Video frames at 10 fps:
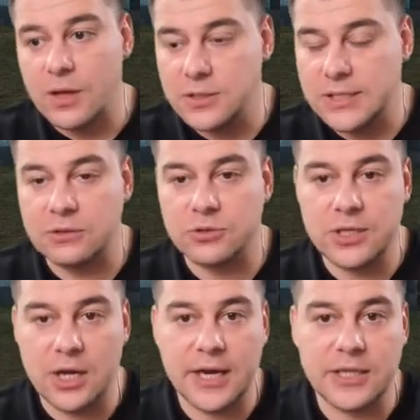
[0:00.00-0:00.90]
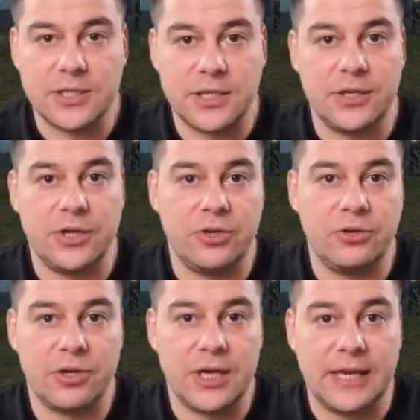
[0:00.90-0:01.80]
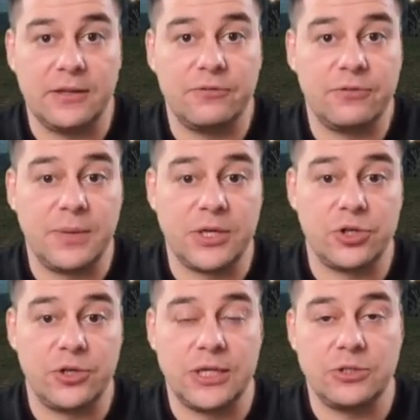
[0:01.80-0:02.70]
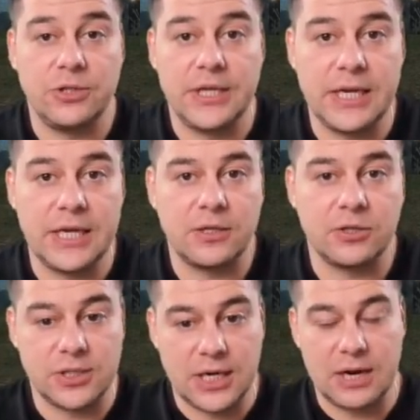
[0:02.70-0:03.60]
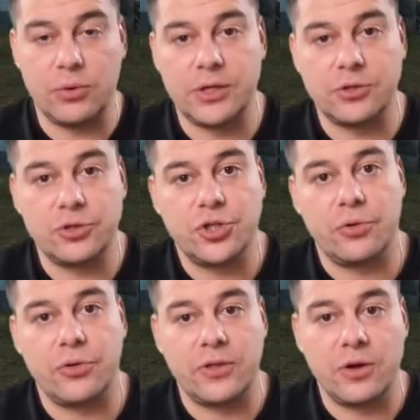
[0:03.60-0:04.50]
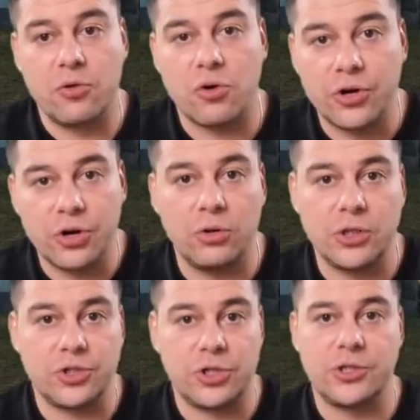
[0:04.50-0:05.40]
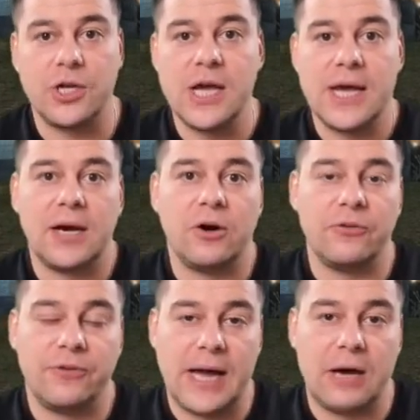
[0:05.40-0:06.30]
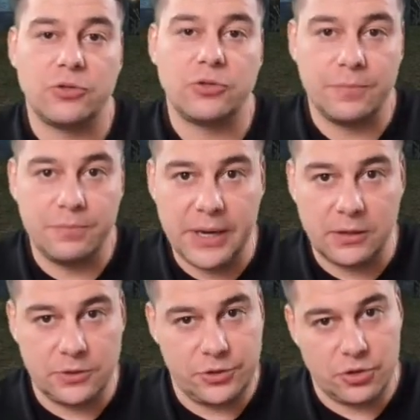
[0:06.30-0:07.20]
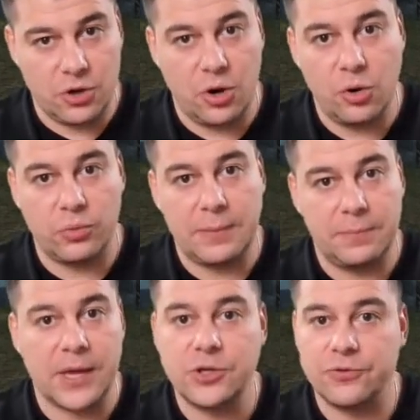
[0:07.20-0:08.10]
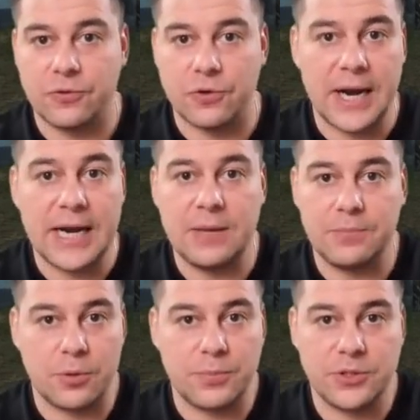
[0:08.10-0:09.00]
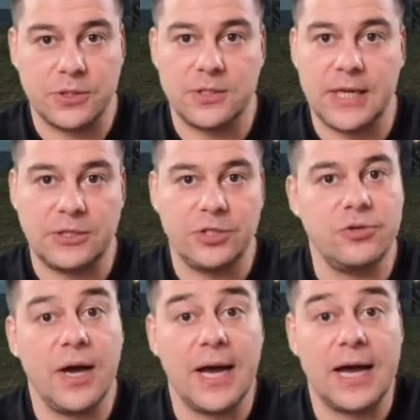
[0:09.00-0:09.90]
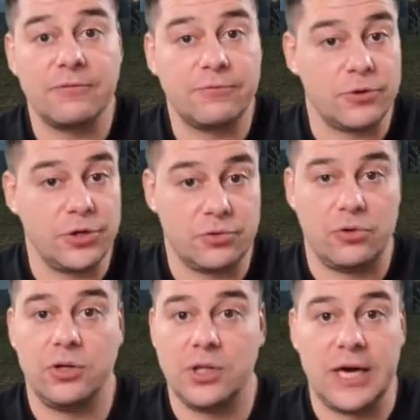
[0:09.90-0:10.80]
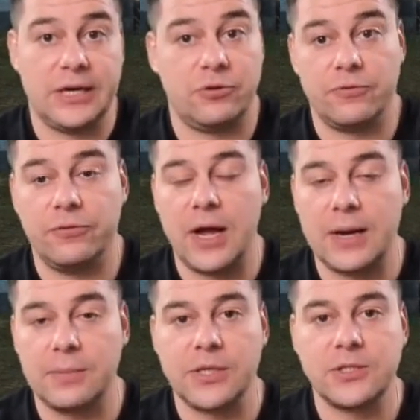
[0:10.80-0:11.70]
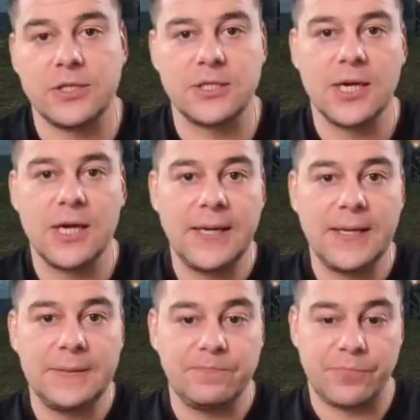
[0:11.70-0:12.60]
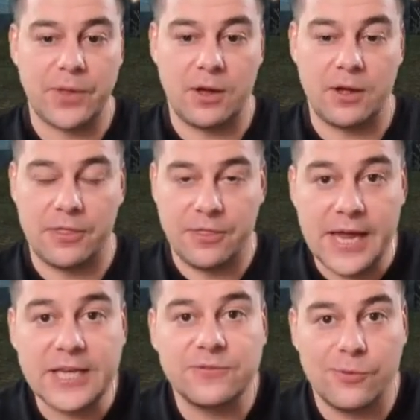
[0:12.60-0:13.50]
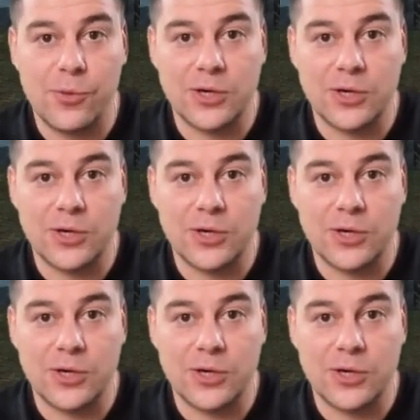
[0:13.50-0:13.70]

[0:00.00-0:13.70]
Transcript: sounds nice and you get the information that you needed, because I wanted to show you the core knowledges of how to build your own web page for any purposes that you have for your online or offline business. Uh, thanks for